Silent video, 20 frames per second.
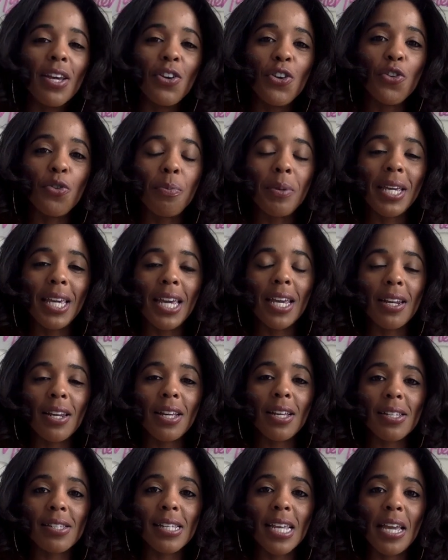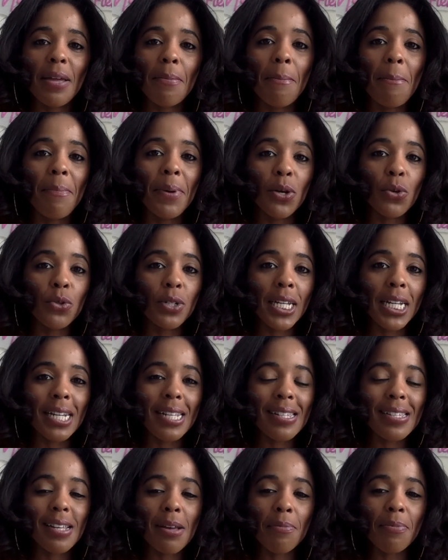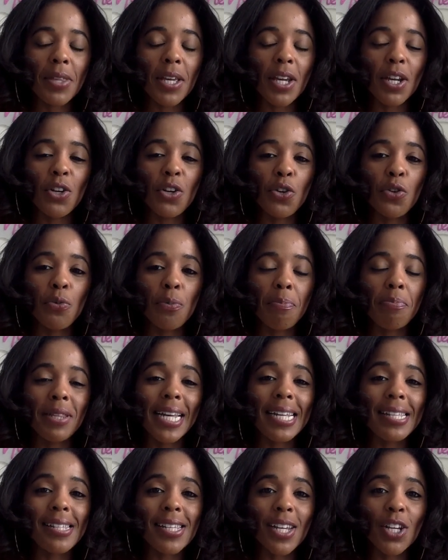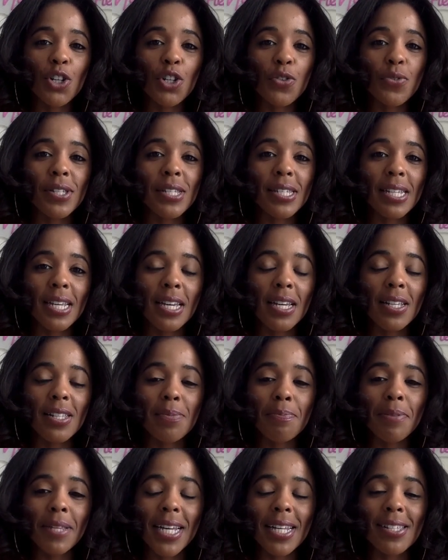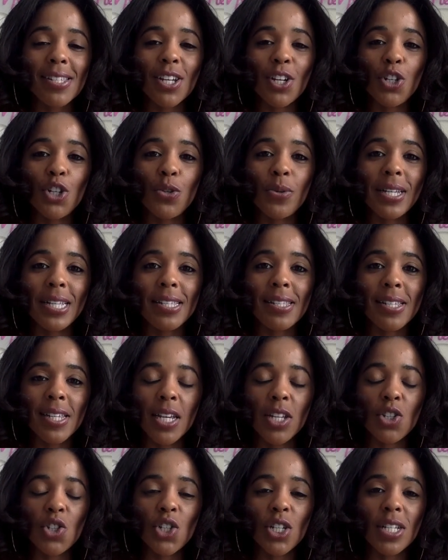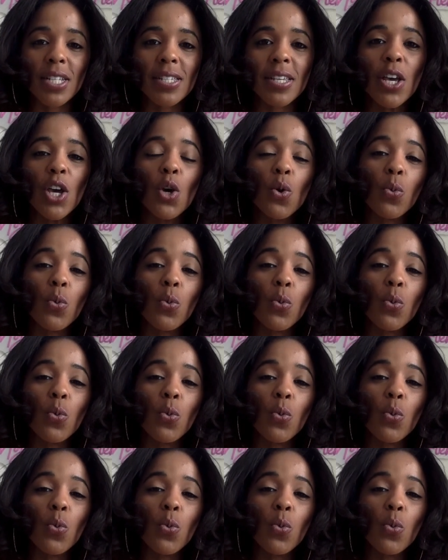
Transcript: new beginnings in building something, new planting new seeds, planting new intentions.